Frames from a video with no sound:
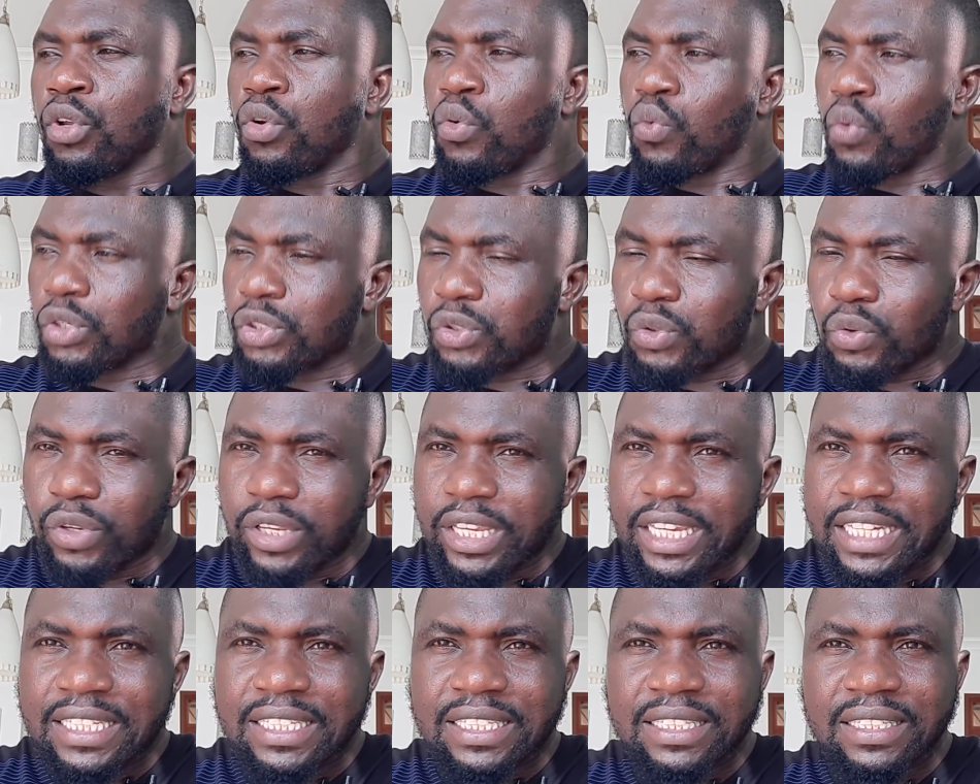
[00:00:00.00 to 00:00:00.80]
was to
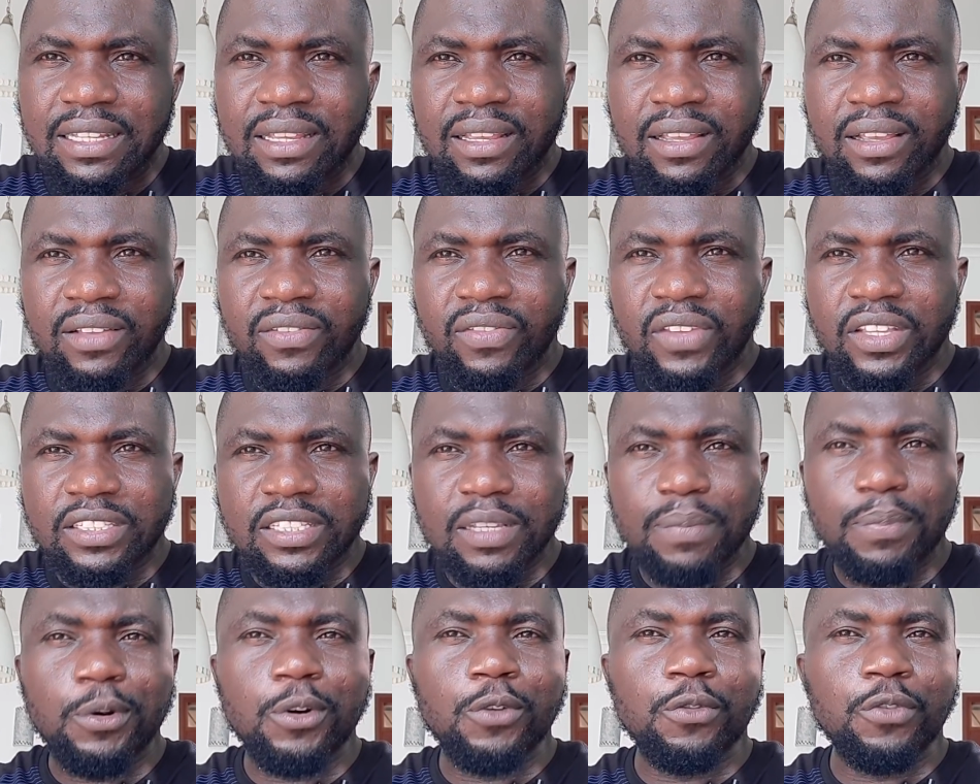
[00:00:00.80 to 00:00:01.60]
get the
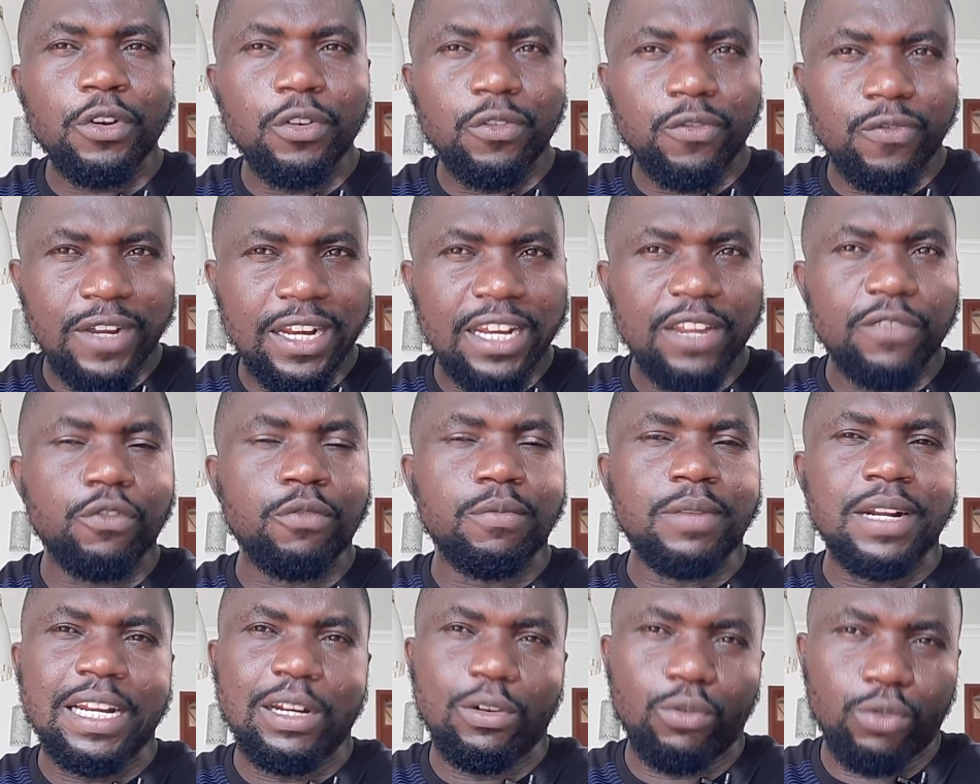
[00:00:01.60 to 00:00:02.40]
support of Rift Valley from
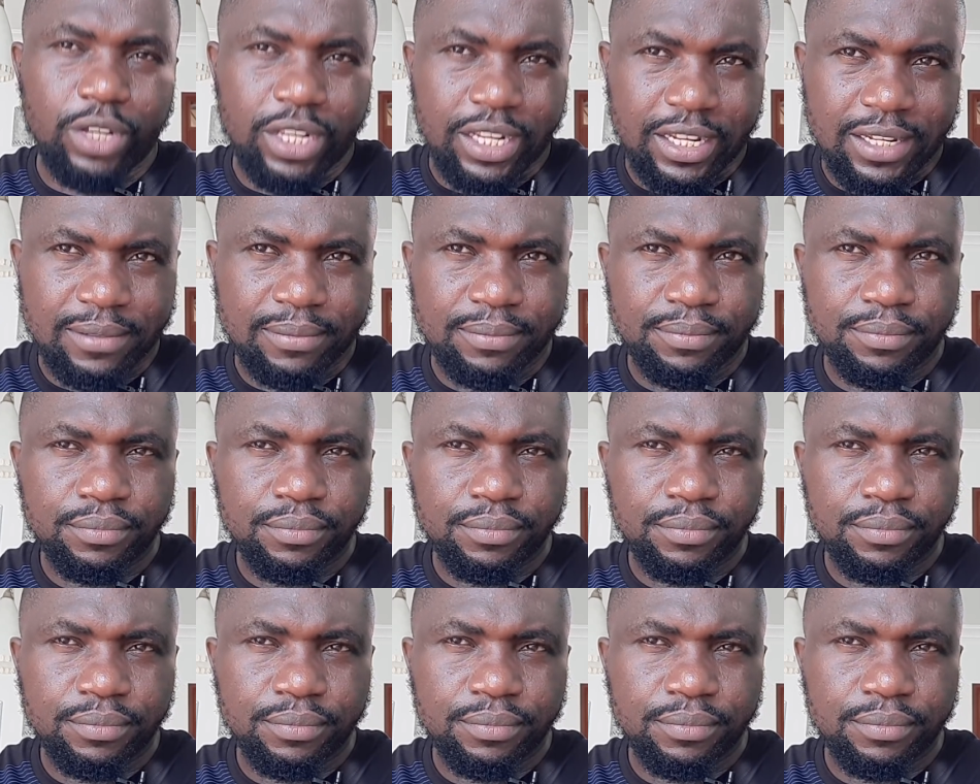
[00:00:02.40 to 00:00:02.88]
Raila Odinga.